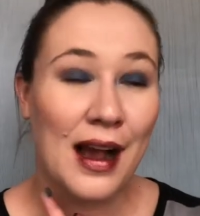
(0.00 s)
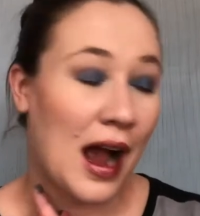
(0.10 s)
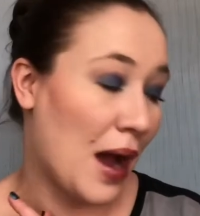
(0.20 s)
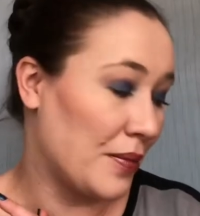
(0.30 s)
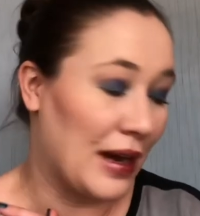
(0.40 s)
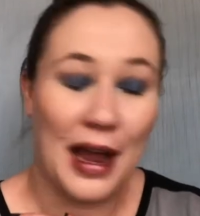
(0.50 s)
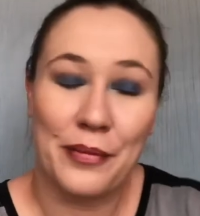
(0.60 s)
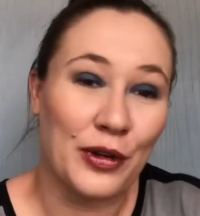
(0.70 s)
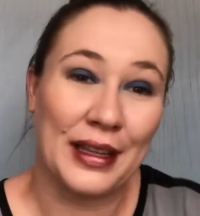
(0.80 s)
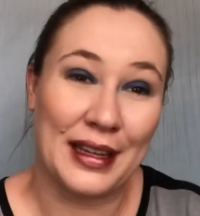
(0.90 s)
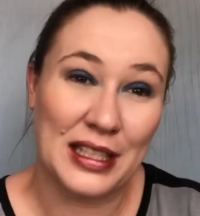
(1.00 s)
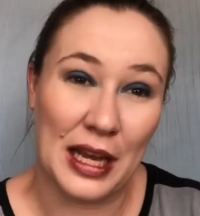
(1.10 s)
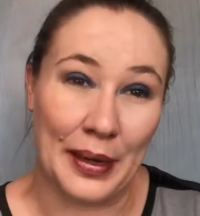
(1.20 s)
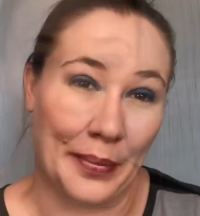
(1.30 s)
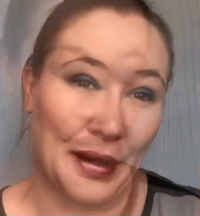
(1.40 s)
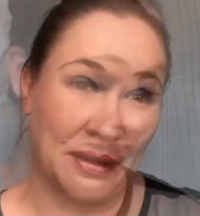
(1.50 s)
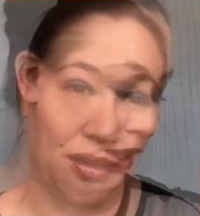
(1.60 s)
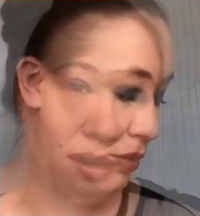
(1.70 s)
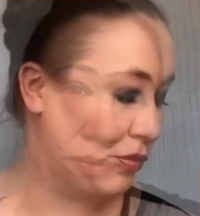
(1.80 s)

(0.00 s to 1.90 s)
I'm, I'm really excited about All right, all.